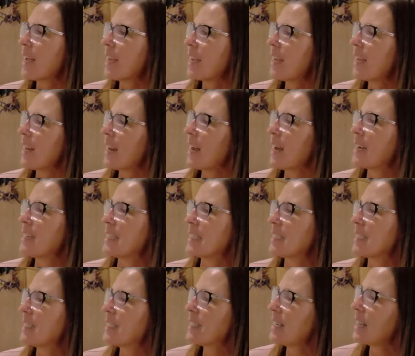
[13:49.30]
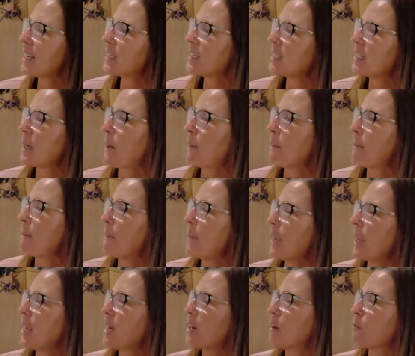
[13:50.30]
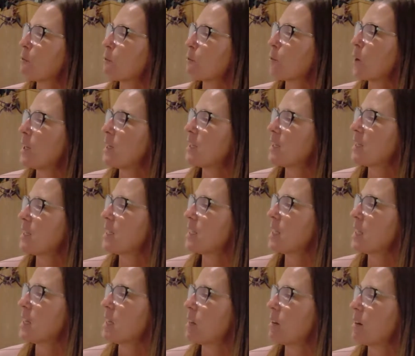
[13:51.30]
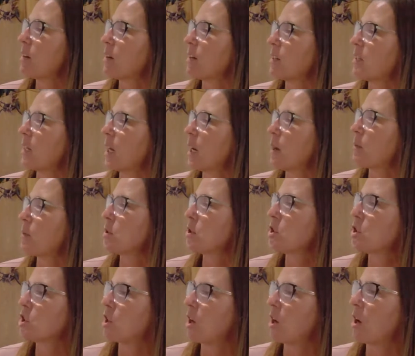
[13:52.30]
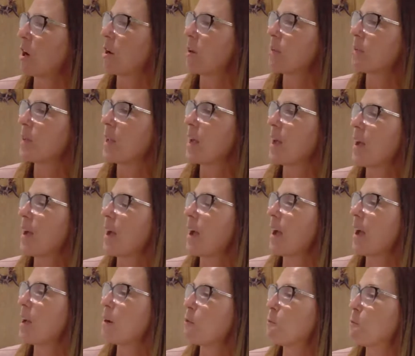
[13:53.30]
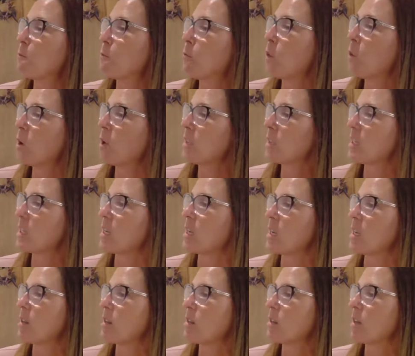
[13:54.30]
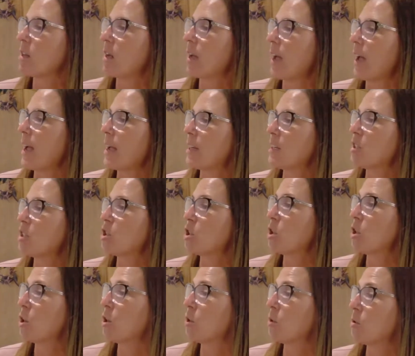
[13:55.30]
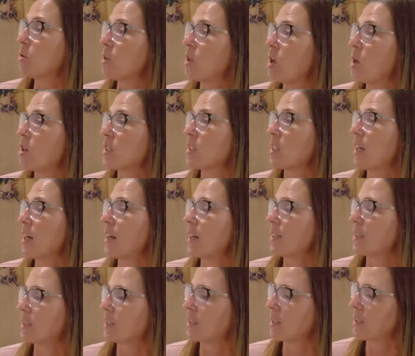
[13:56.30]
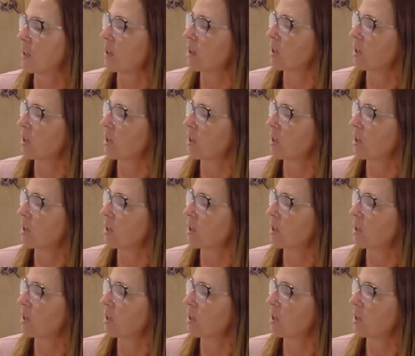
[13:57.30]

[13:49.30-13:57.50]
It has 6 big front teeth on its upper jaw and 4 teeth and 2 long tusks